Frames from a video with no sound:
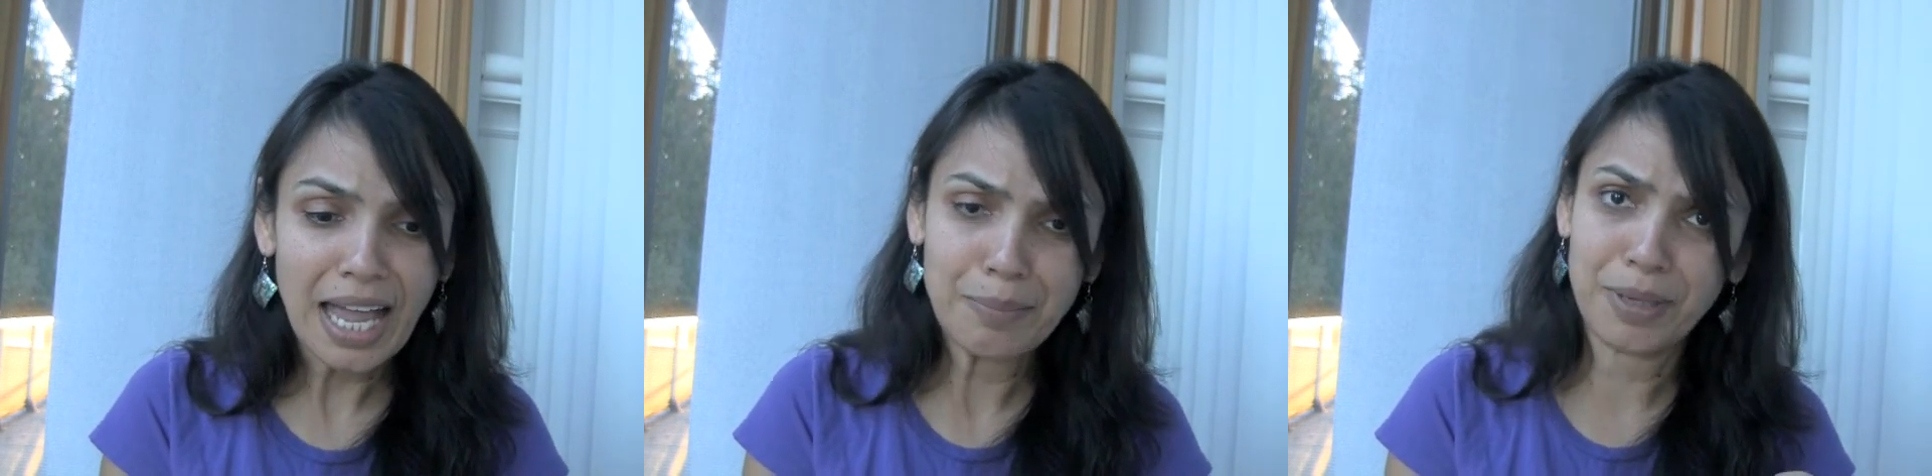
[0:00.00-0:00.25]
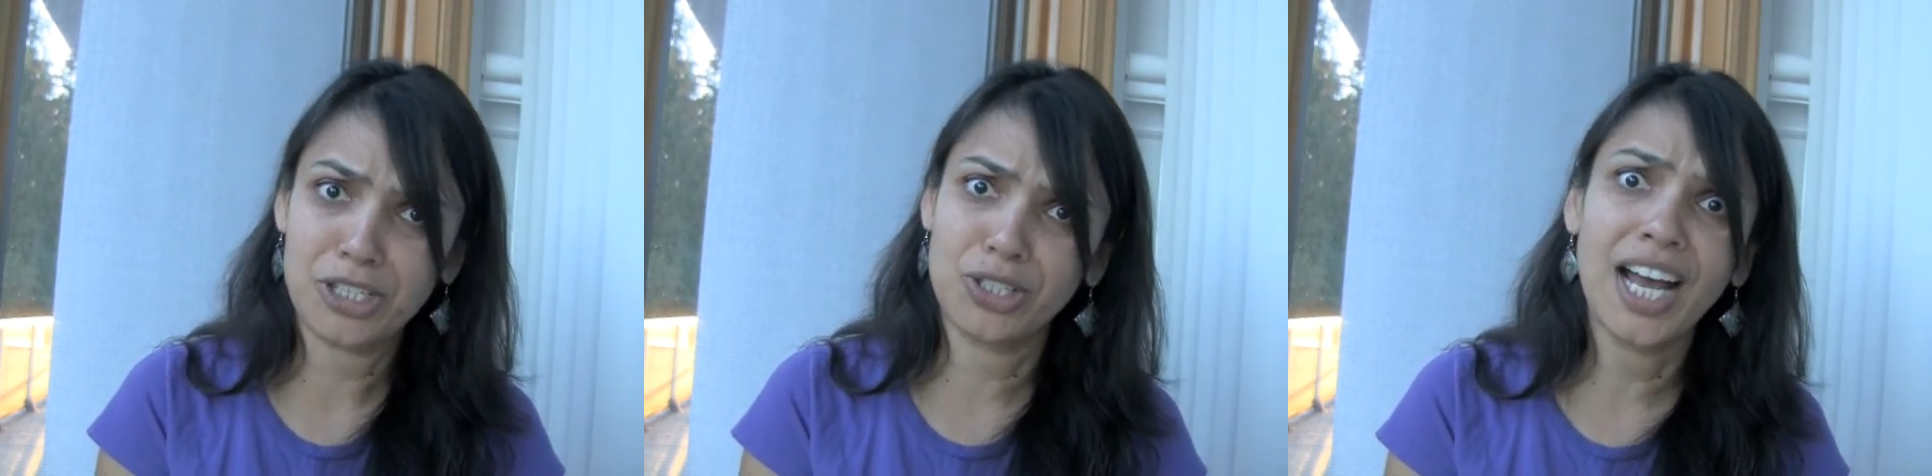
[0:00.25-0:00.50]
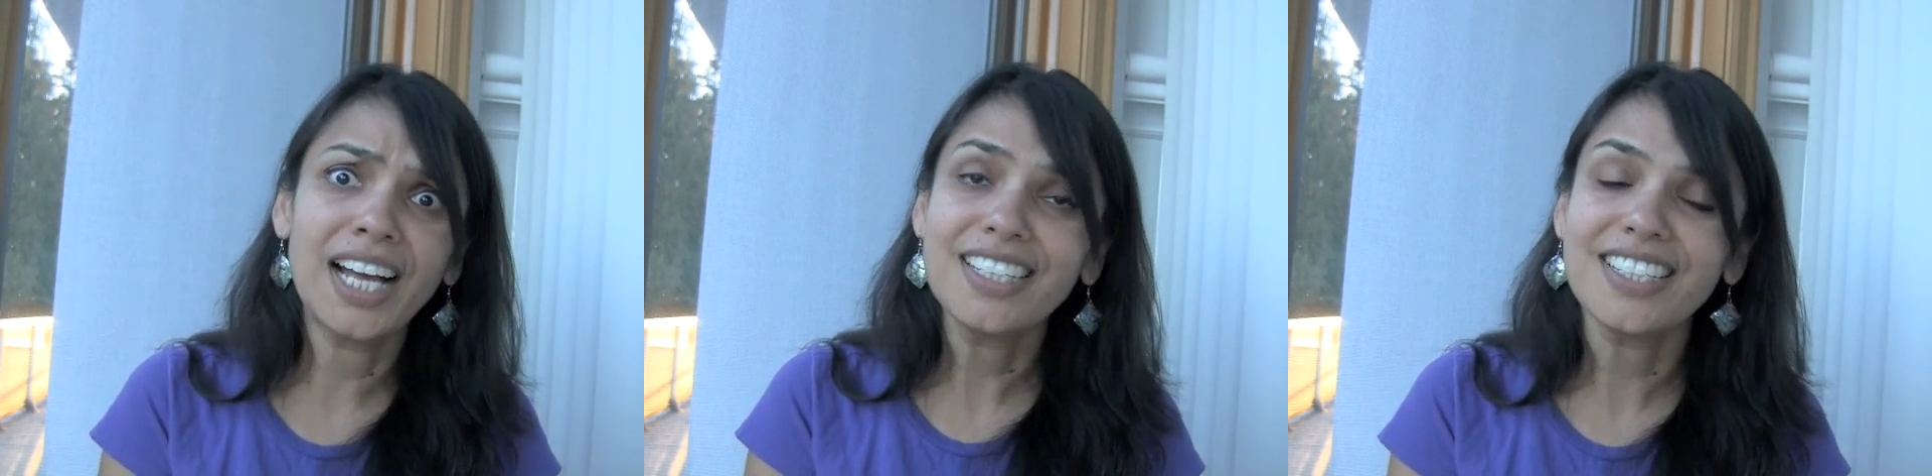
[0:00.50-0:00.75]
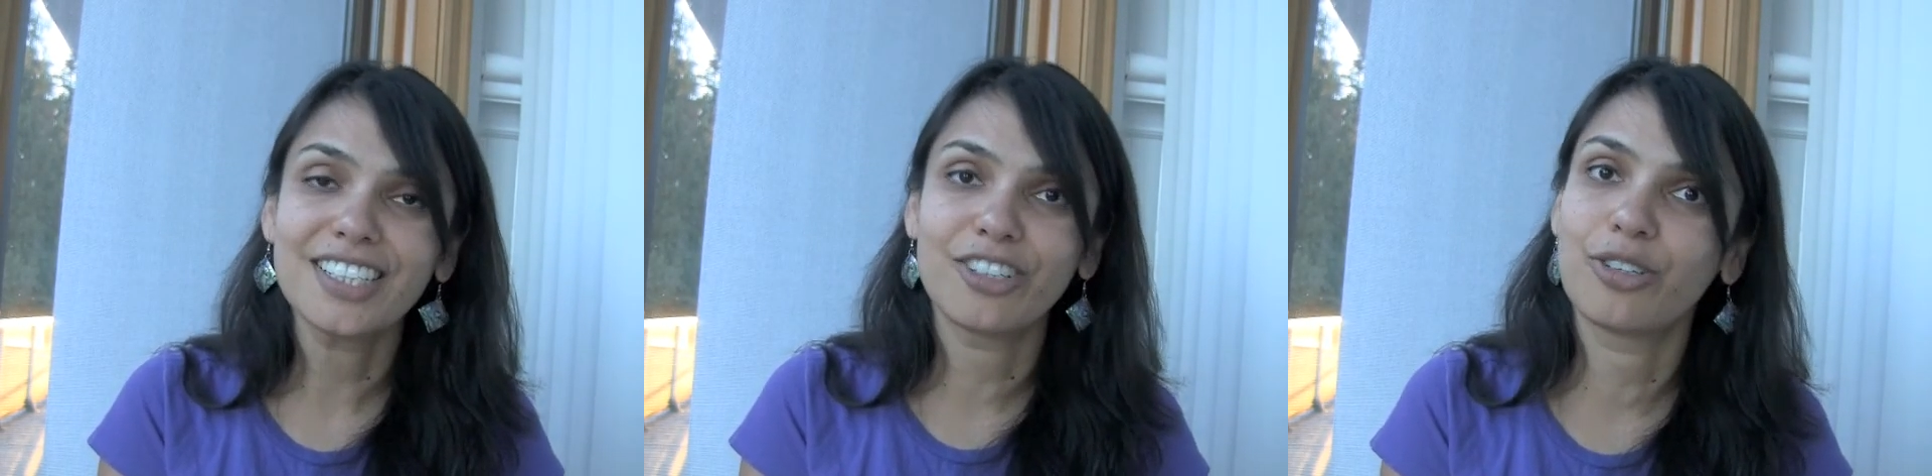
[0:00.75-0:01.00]
And my
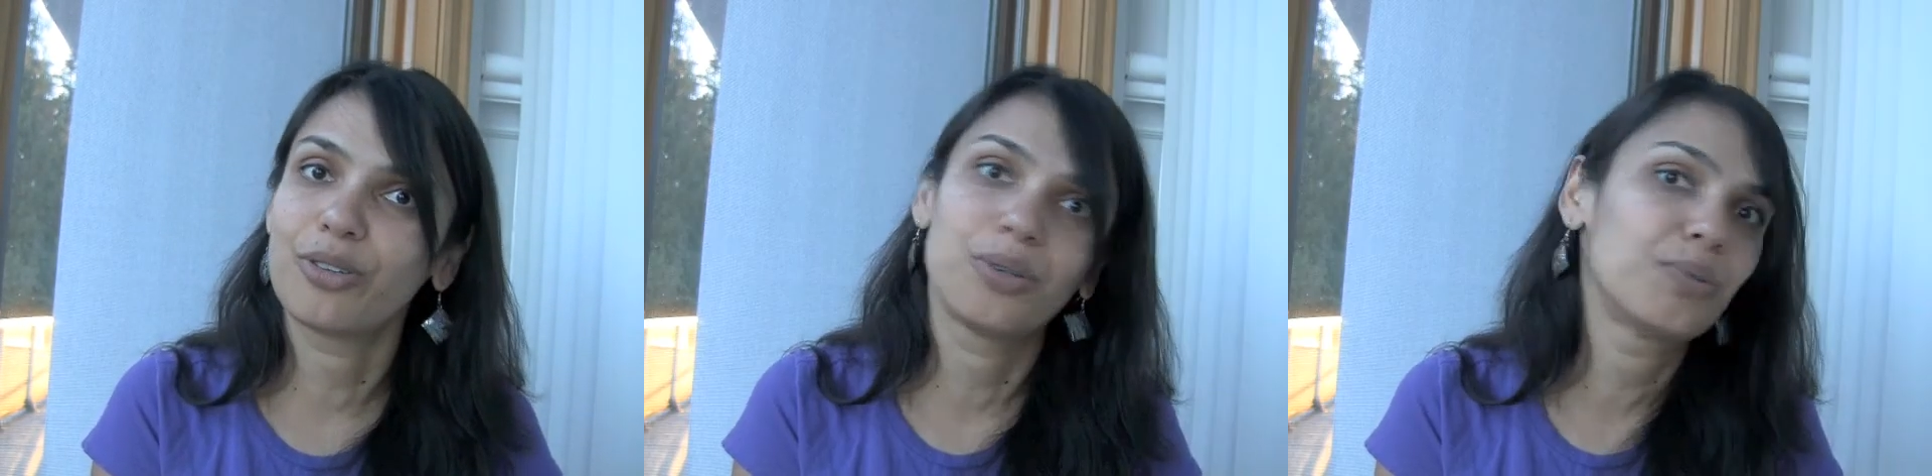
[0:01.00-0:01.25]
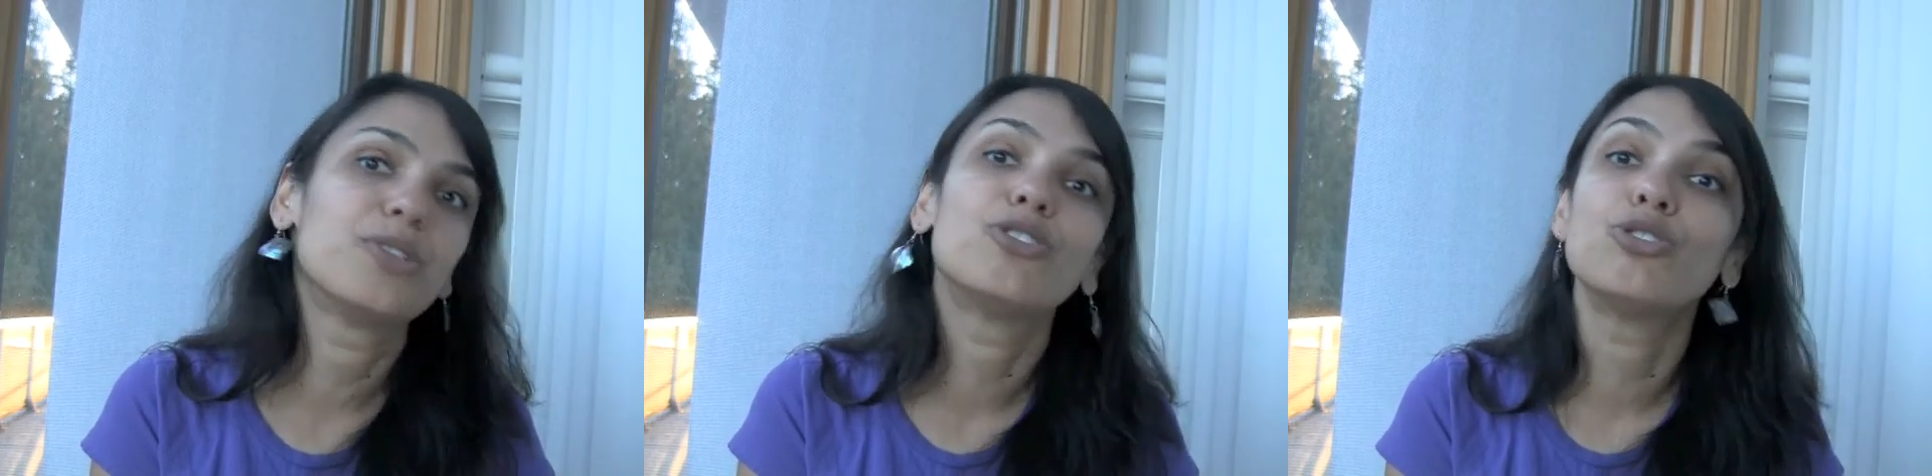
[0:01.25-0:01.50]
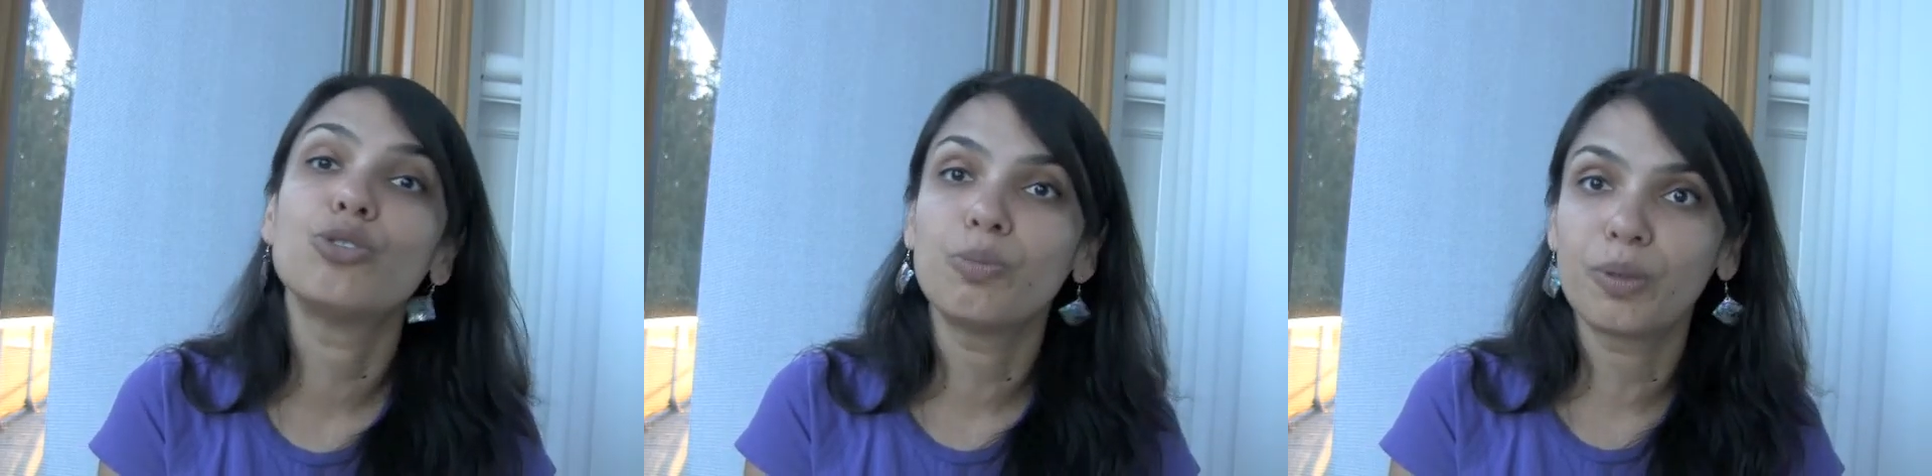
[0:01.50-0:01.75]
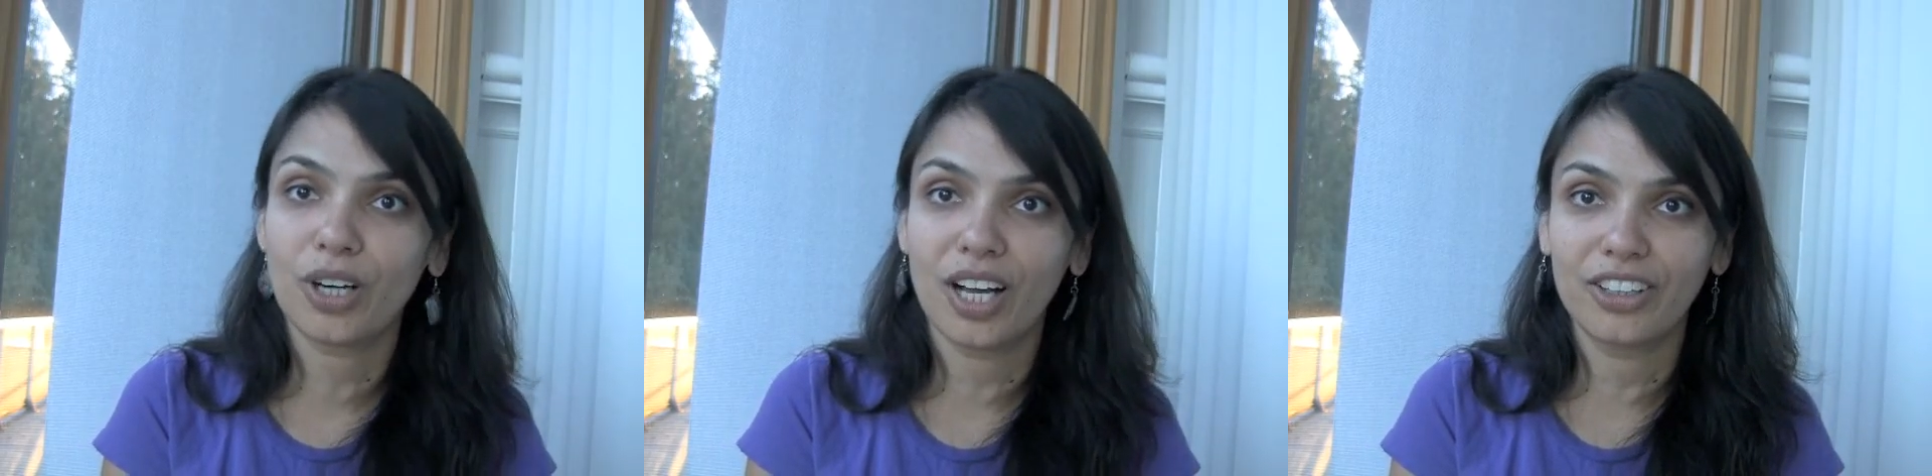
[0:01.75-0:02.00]
translator, though, was
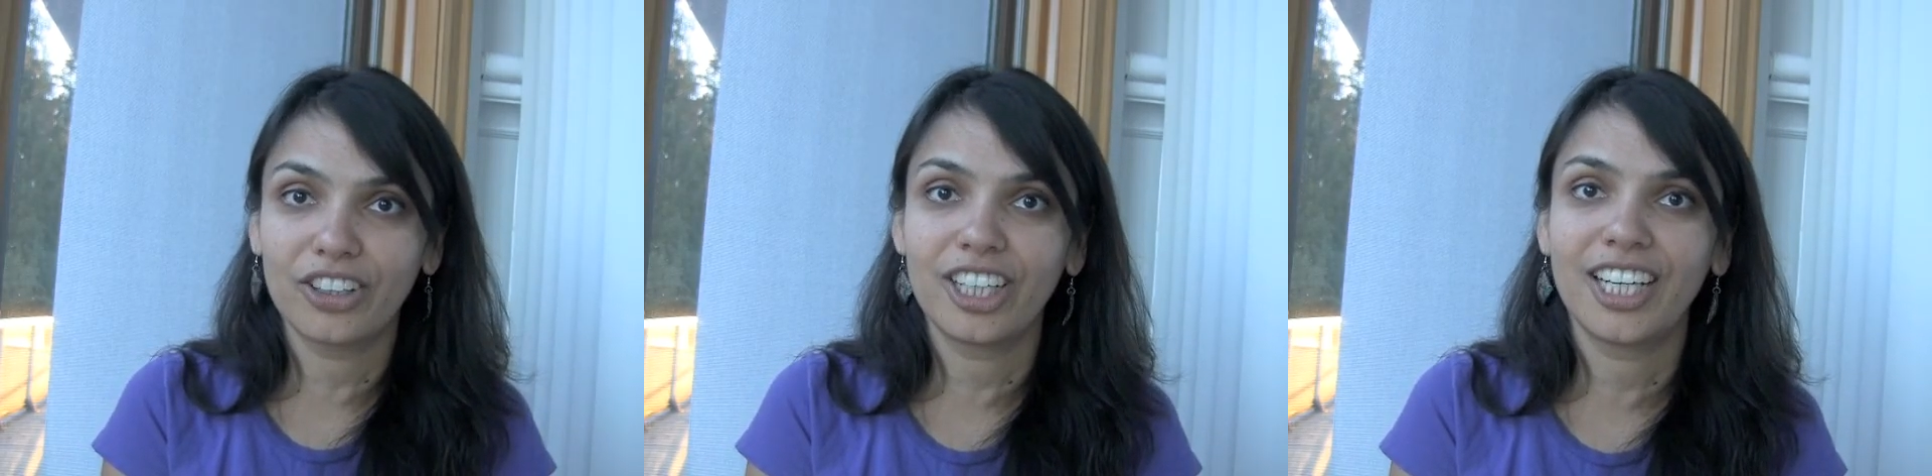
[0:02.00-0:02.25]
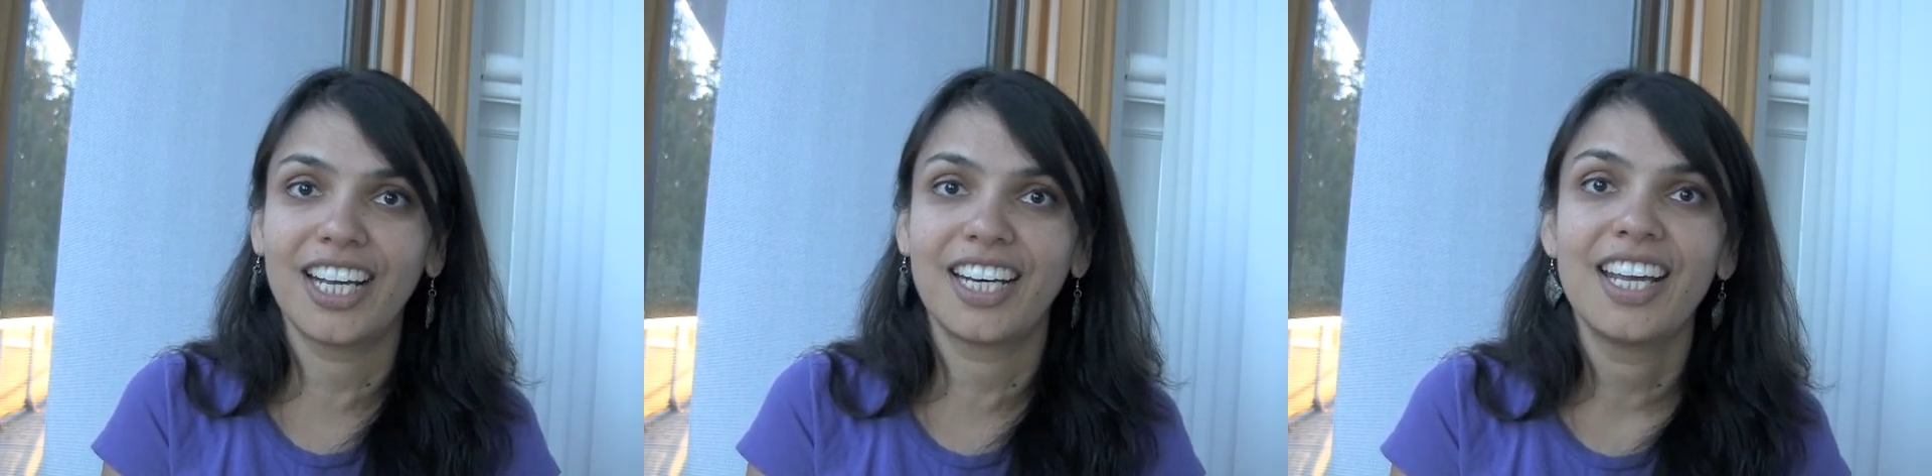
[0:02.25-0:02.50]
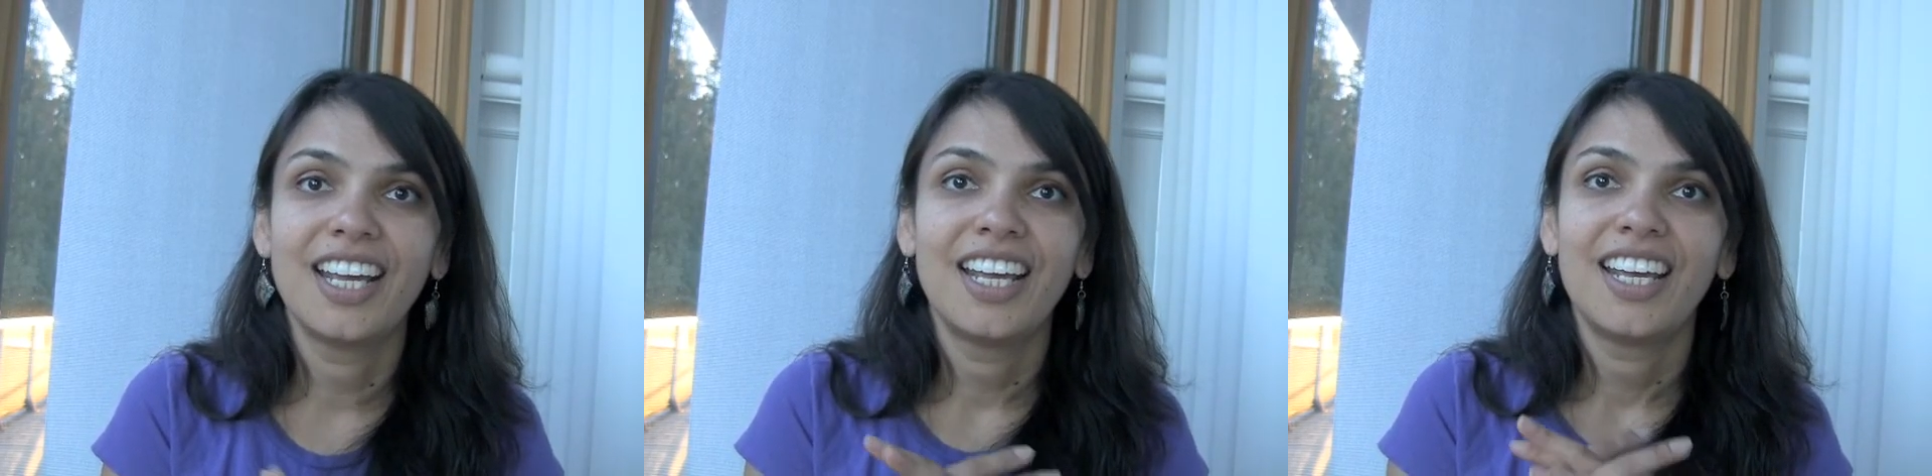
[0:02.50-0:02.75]
super hungry, and